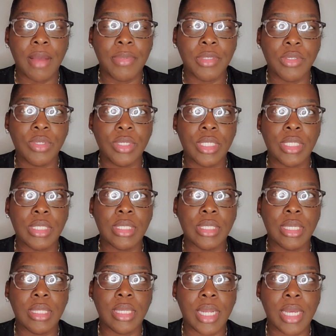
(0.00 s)
opportunity to
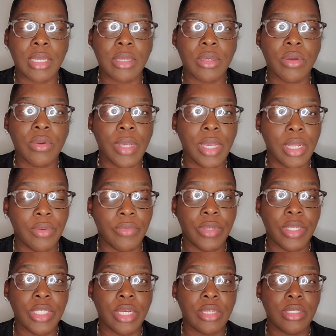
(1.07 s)
see that I can go ahead and
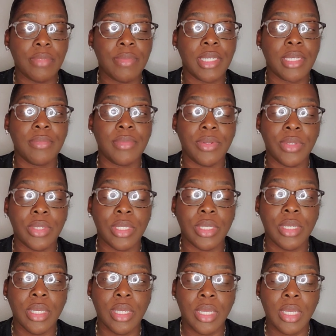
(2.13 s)
reach out to my
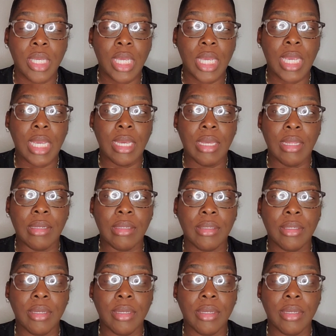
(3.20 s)
community and